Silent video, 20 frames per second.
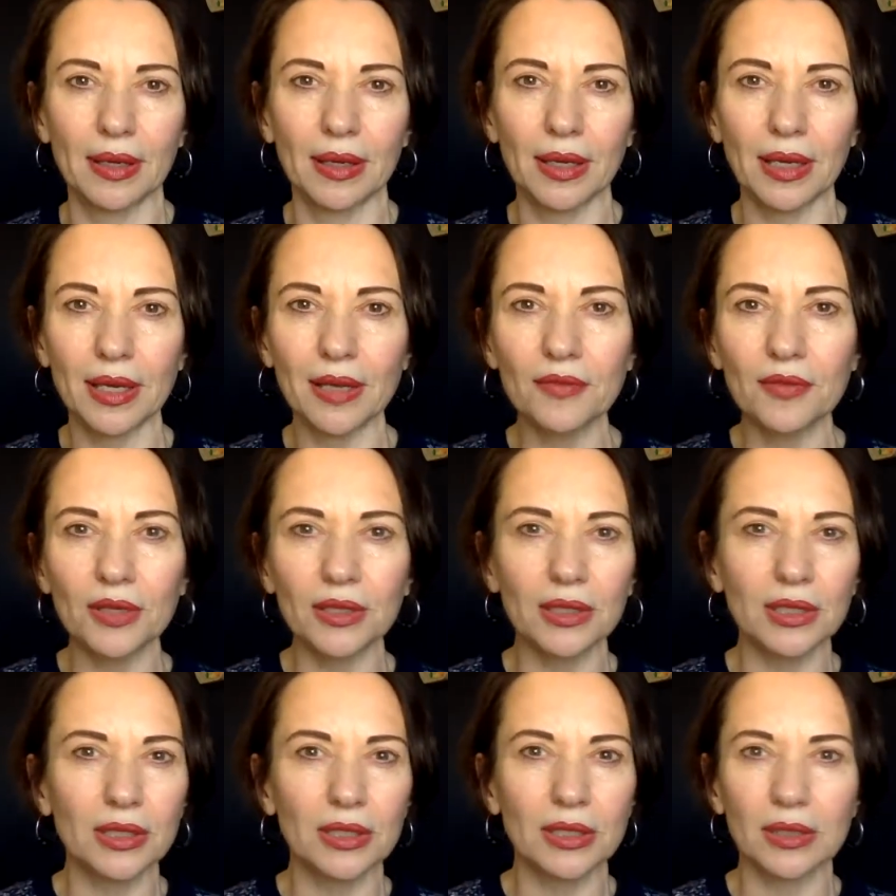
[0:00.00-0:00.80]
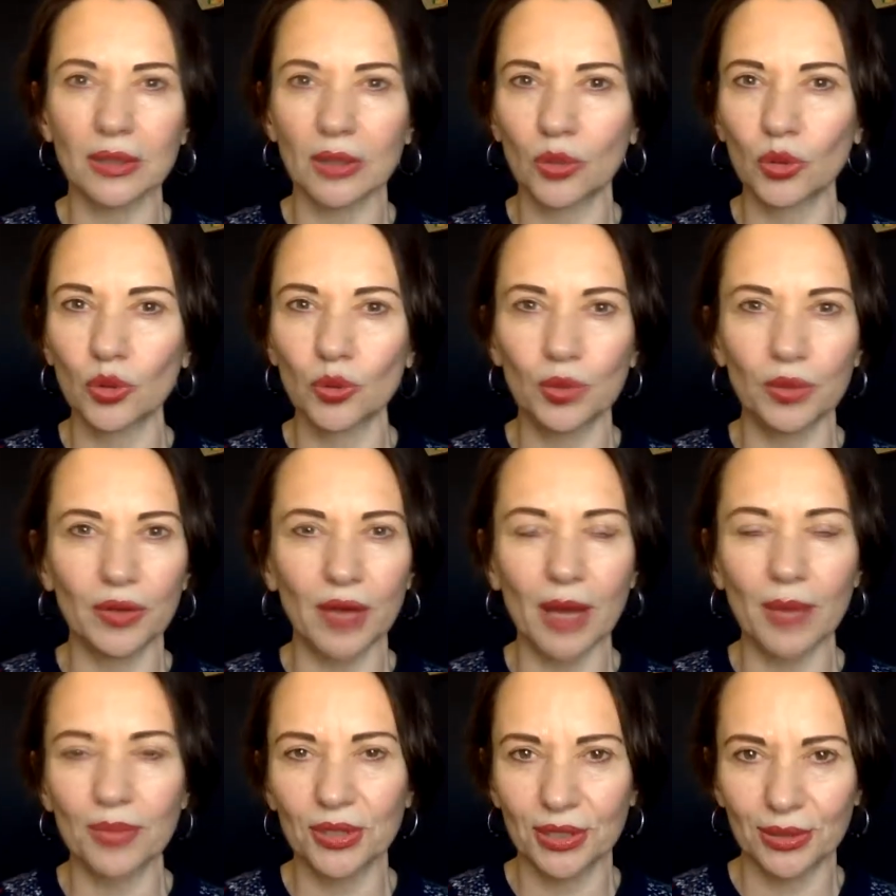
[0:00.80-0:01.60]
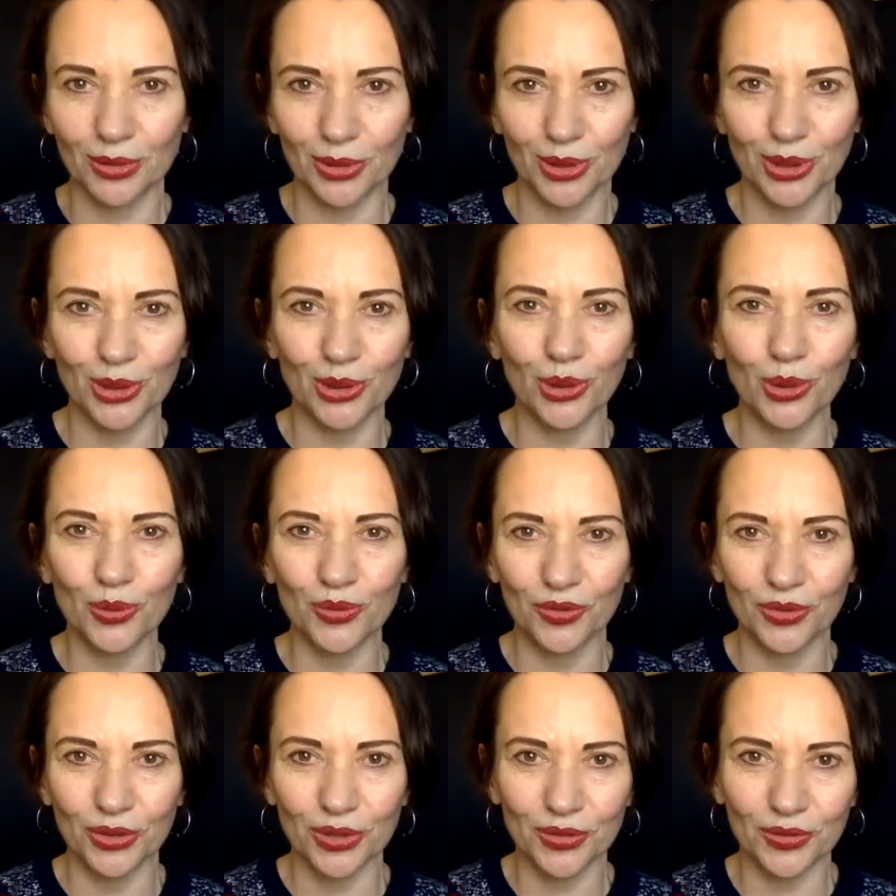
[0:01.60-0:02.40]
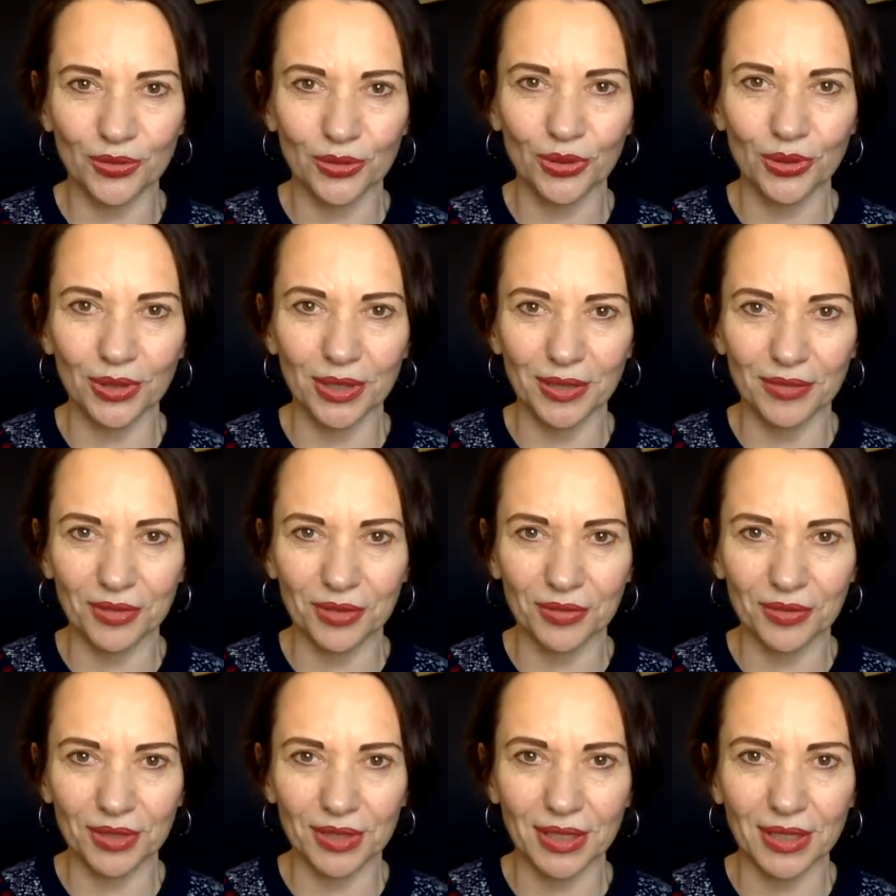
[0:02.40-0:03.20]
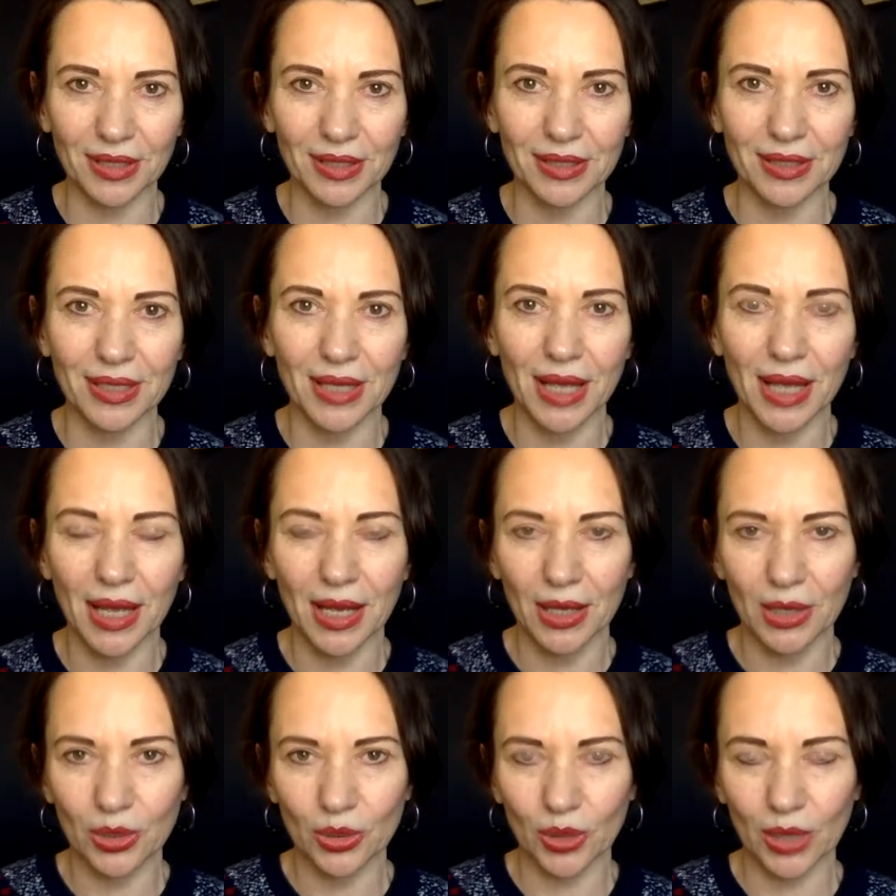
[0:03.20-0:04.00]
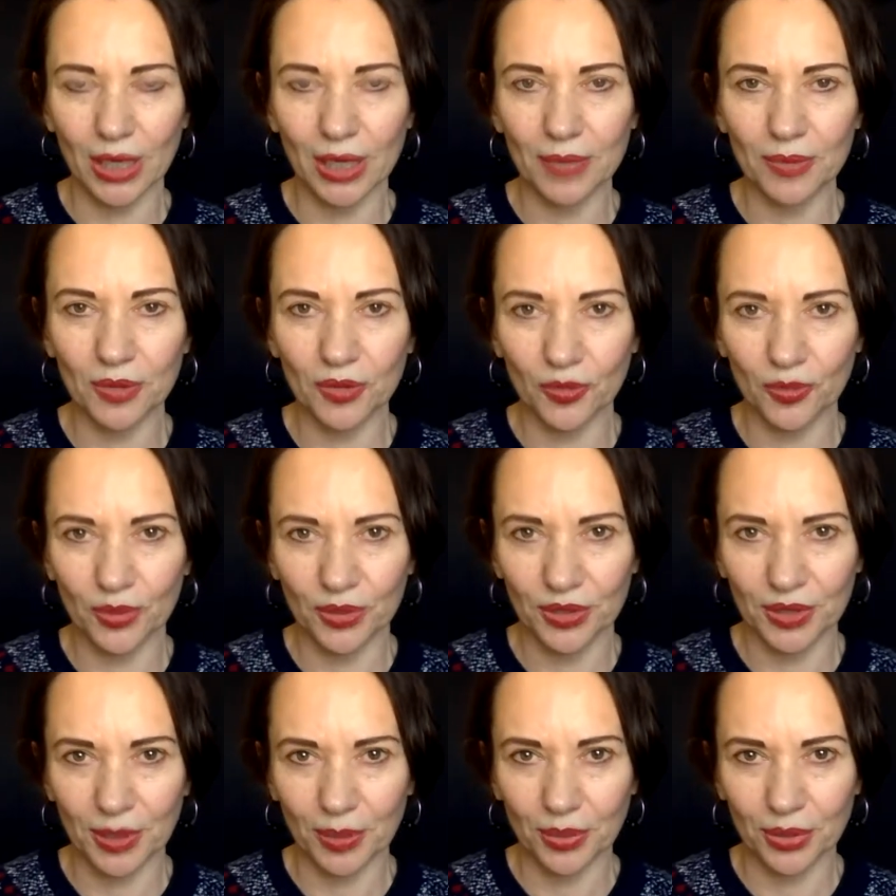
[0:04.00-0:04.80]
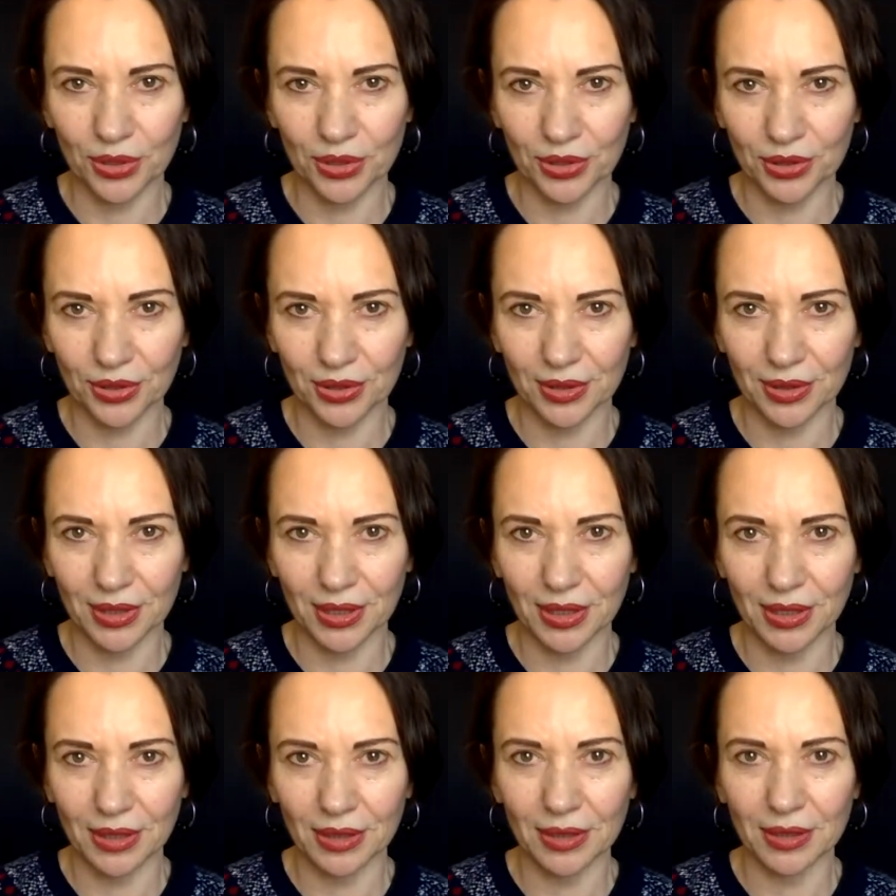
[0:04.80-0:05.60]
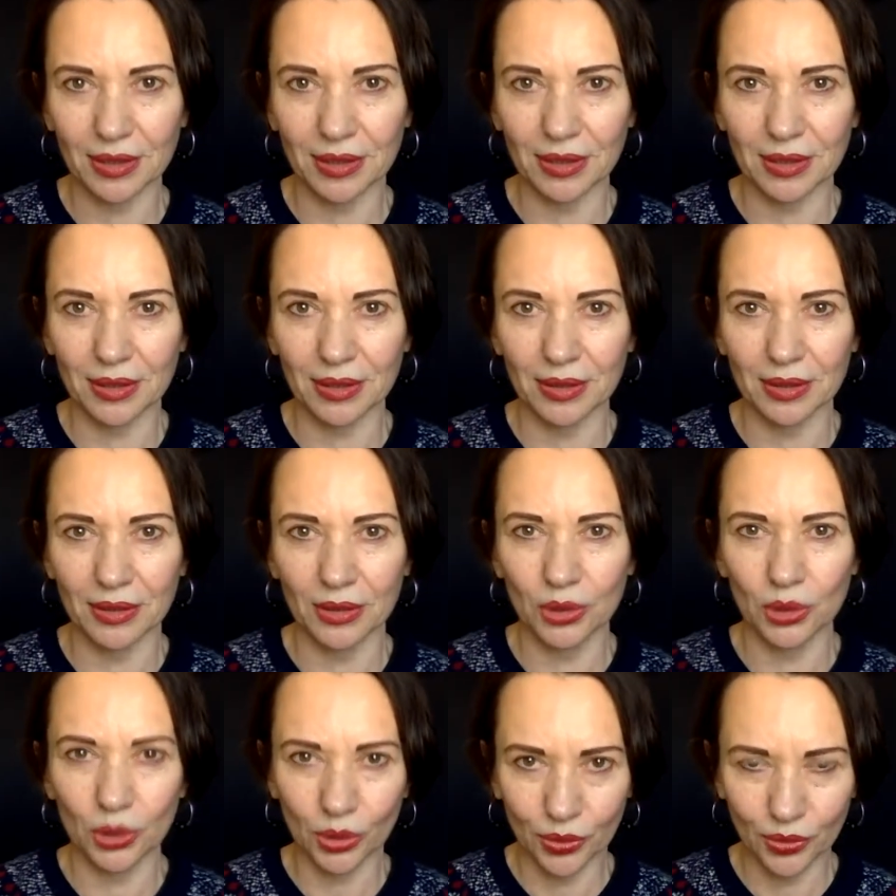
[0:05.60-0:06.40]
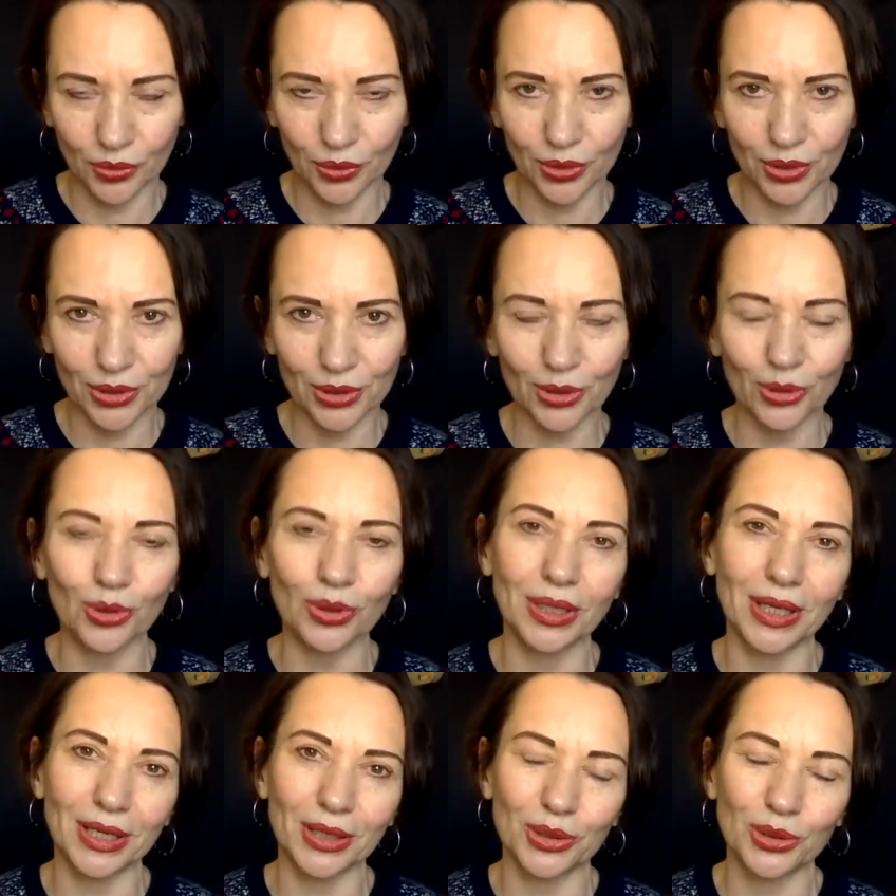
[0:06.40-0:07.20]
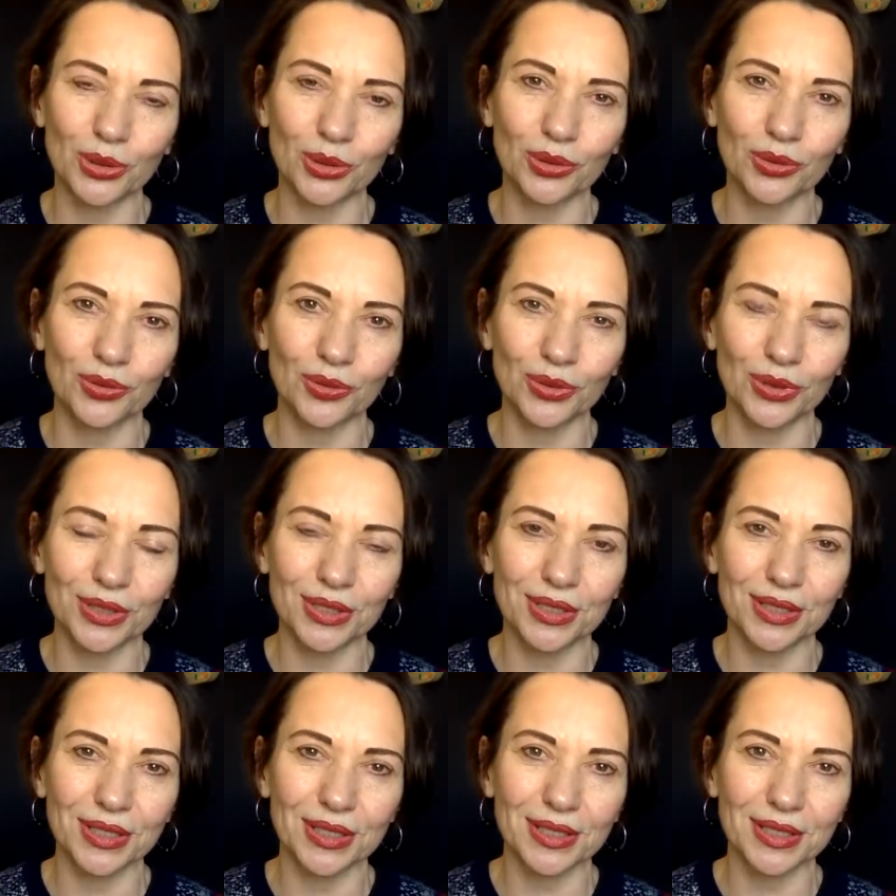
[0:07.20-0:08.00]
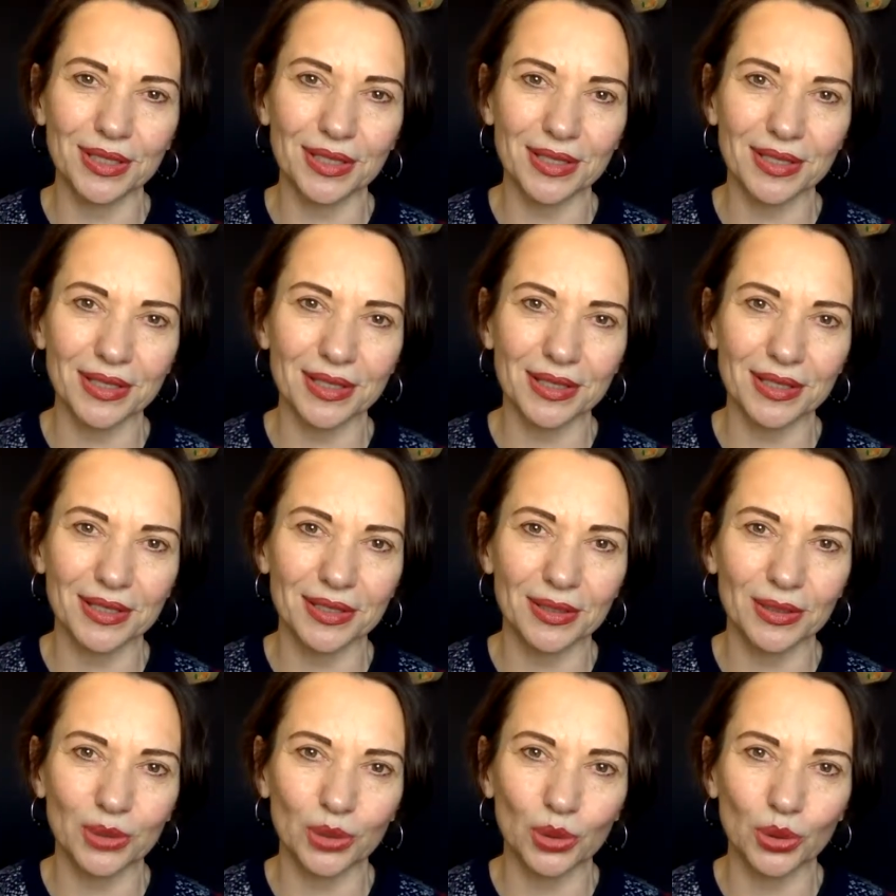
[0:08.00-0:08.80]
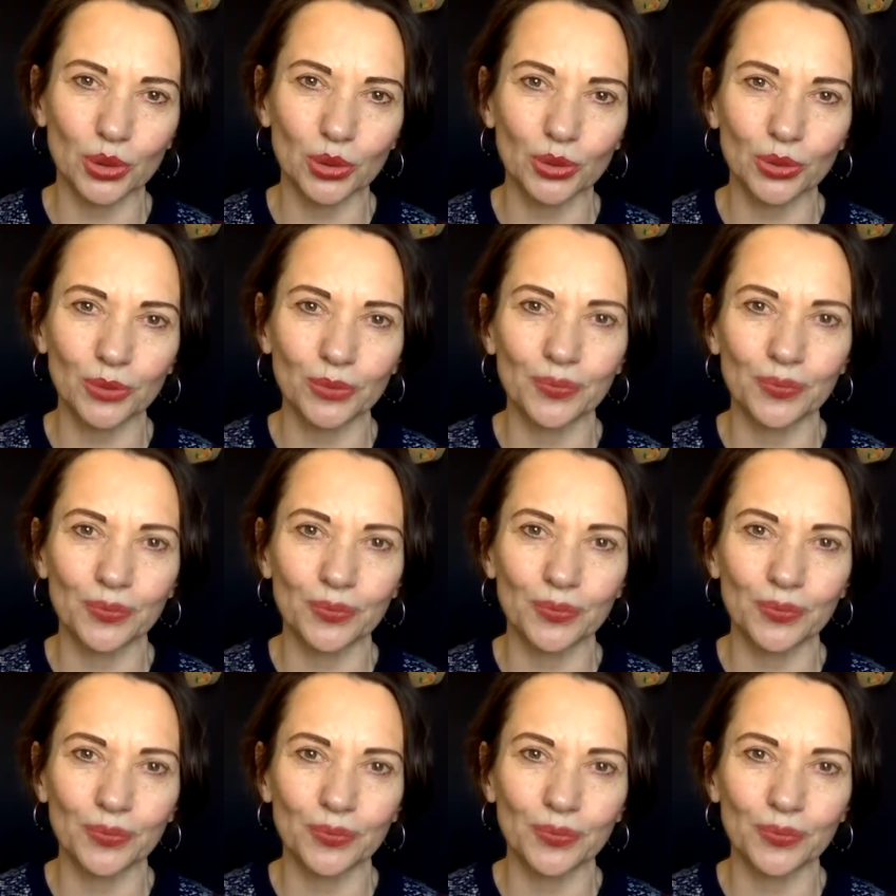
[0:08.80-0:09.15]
Even it could be absolutely obvious for everyone else. So ellipse of perception in turquoise or light turquoise is another excellent tool.